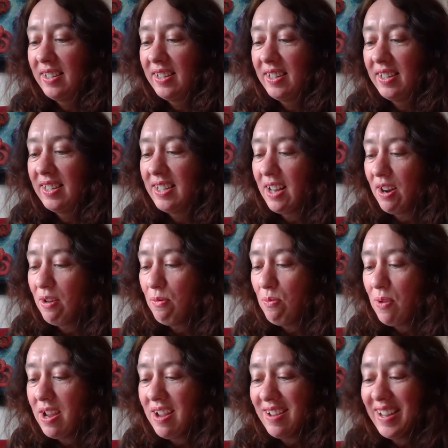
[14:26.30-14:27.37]
So
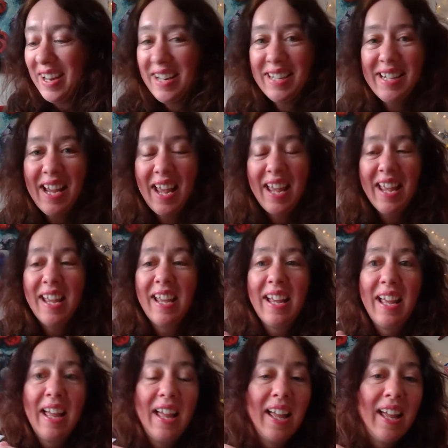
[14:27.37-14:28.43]
we are going to
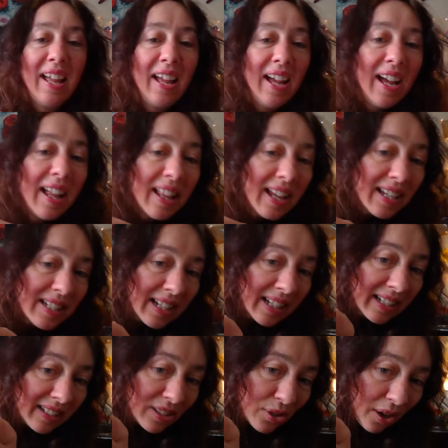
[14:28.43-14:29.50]
take this
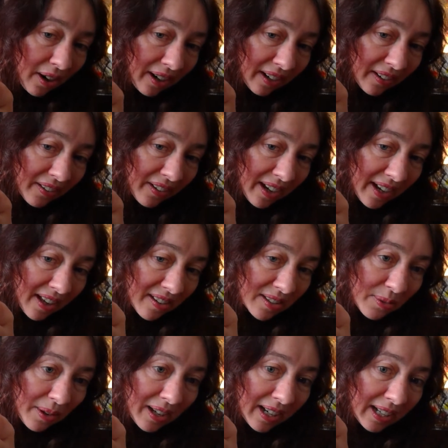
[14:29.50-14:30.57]
little triangle, and it's
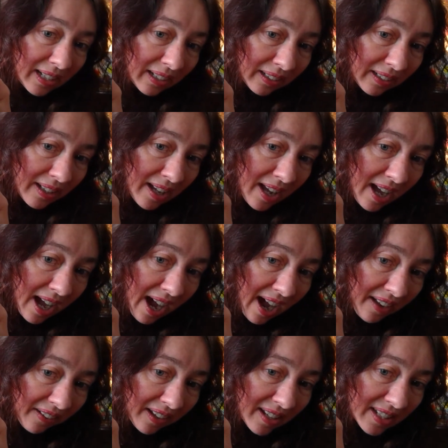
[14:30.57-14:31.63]
quite little.
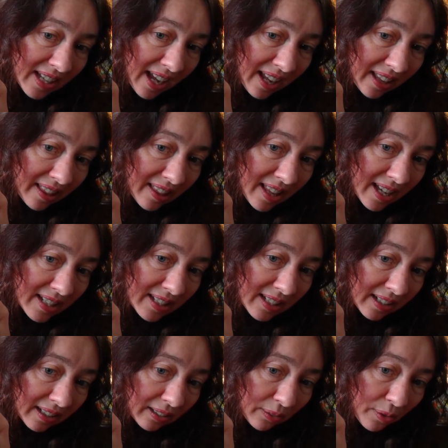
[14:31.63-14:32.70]
I'm going to take this
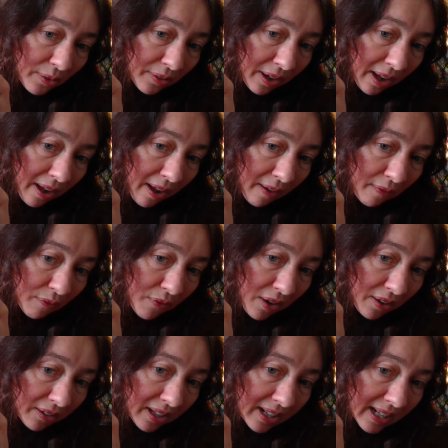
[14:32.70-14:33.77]
little corner and
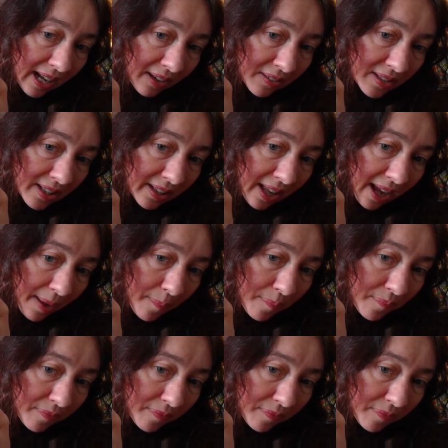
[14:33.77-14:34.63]
fold it down to there.